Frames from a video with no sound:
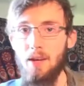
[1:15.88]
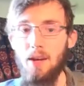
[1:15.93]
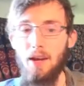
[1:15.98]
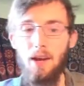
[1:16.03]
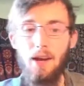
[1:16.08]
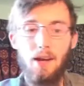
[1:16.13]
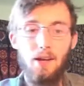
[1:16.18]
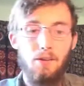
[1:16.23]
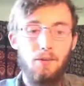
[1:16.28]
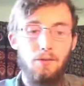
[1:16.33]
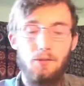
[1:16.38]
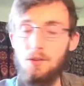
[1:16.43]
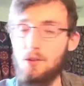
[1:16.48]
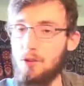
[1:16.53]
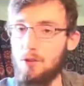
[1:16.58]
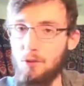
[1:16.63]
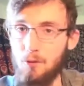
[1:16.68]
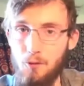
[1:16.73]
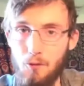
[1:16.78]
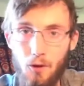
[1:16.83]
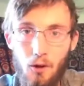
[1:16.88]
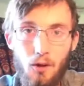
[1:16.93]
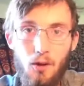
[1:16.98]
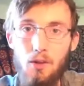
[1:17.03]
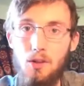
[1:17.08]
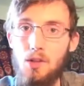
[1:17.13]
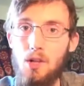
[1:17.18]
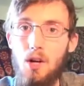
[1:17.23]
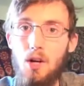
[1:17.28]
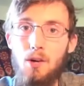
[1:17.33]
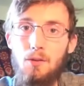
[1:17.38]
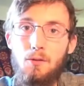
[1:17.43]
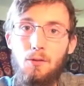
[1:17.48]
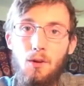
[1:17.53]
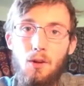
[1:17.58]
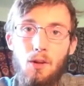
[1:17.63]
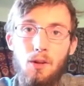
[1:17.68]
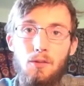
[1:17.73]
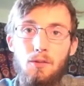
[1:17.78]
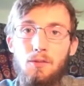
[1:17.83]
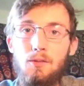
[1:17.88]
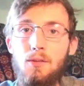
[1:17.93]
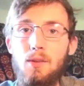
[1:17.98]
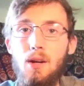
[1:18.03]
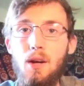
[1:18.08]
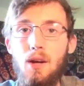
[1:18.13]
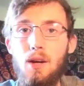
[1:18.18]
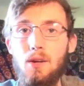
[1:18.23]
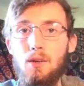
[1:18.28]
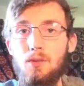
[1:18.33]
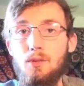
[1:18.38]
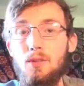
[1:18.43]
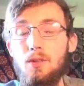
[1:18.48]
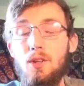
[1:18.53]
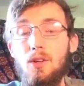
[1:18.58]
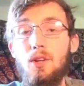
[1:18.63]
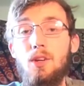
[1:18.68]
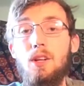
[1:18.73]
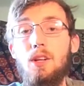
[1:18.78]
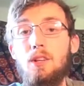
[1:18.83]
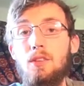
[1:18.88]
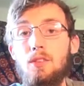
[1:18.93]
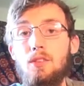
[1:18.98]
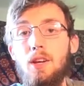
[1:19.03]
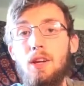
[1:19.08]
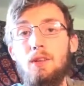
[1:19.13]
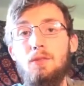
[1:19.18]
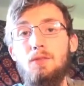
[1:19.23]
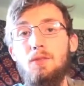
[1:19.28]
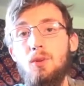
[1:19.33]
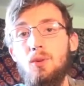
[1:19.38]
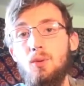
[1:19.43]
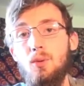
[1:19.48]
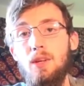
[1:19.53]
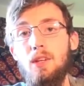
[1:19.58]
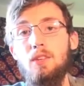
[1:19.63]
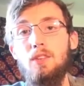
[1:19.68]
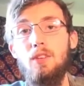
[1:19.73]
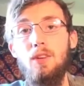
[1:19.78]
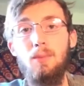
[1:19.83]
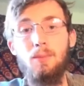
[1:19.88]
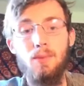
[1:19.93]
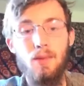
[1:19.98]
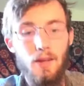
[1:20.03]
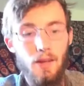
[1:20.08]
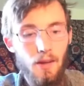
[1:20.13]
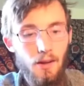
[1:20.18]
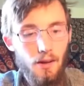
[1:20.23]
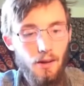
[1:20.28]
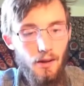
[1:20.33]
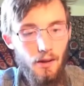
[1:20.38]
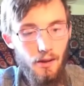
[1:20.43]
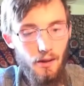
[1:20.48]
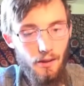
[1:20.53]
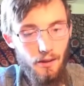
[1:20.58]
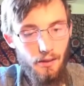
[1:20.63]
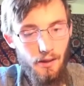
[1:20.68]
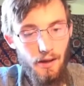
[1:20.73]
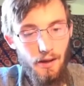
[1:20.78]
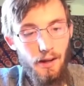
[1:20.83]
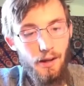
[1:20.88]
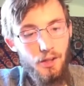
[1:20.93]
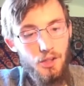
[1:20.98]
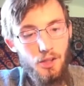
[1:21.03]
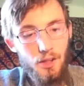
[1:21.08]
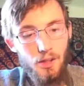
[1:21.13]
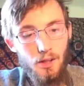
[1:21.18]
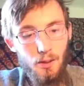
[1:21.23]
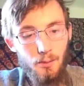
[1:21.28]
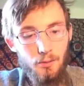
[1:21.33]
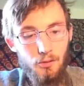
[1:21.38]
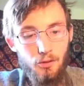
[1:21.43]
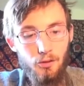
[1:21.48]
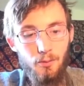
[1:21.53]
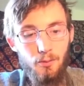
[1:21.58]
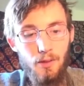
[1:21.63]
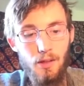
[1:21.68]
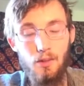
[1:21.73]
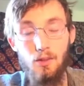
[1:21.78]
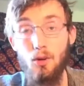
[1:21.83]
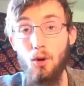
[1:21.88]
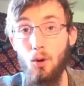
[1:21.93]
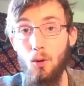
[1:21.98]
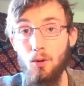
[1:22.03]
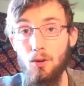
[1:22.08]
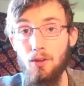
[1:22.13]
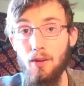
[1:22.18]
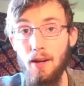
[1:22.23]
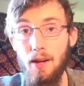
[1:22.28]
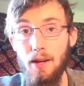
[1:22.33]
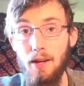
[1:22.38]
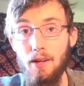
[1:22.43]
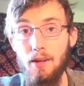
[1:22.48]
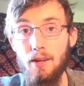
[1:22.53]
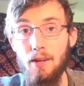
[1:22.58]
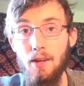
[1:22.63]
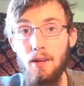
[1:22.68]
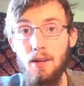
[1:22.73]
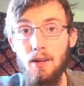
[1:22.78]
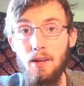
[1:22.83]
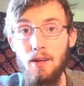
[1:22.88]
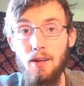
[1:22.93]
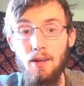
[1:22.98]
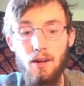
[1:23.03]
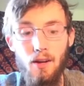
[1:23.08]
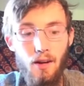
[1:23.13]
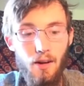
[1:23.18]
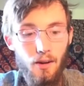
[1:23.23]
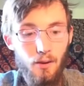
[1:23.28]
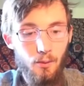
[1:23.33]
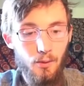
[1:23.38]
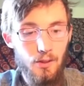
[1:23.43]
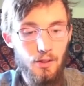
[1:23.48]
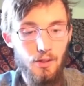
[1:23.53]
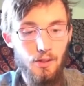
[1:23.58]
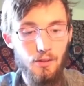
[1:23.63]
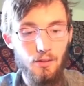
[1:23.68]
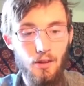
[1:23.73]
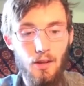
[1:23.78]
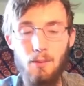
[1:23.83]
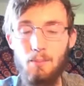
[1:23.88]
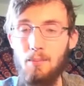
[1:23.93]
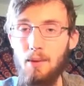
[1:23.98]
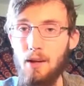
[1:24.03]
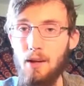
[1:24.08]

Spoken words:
and just chock full of good, insightful wisdom that actually comes from the Toltec, which is a